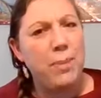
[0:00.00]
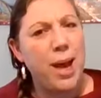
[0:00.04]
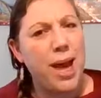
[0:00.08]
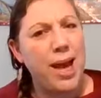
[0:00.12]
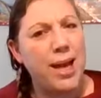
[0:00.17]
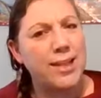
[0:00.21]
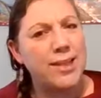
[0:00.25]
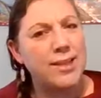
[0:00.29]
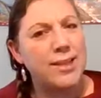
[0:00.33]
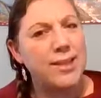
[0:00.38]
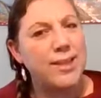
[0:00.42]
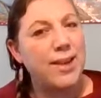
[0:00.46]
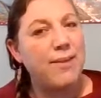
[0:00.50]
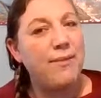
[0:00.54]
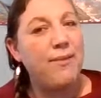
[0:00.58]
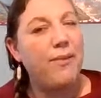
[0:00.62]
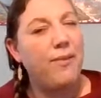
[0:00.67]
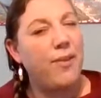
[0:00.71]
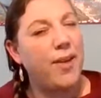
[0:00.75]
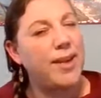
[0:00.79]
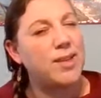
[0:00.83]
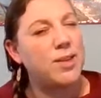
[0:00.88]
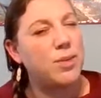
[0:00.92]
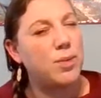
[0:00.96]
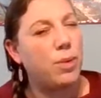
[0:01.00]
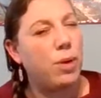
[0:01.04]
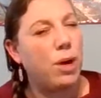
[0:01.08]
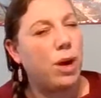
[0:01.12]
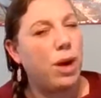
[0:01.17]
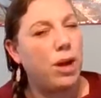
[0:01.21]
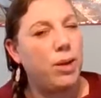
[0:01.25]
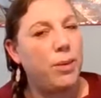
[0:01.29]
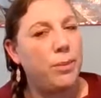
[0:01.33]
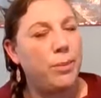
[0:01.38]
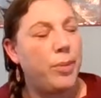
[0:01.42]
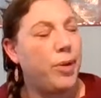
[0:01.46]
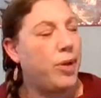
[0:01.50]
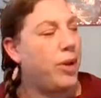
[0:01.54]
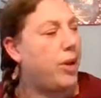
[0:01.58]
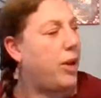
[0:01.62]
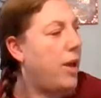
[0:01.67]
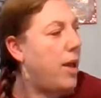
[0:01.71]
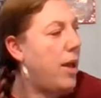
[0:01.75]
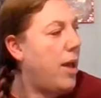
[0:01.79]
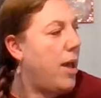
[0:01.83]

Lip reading: pants and fix one, but